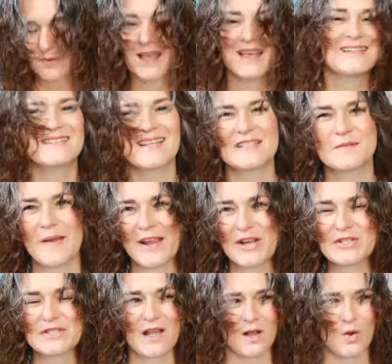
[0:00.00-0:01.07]
And since my hair
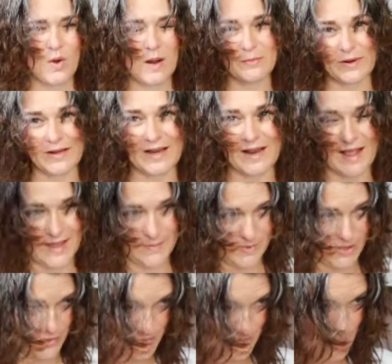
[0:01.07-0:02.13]
is not cooperating, I am going
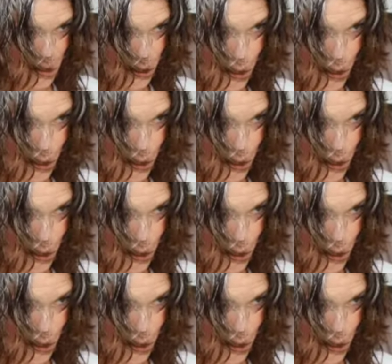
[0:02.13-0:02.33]
to use this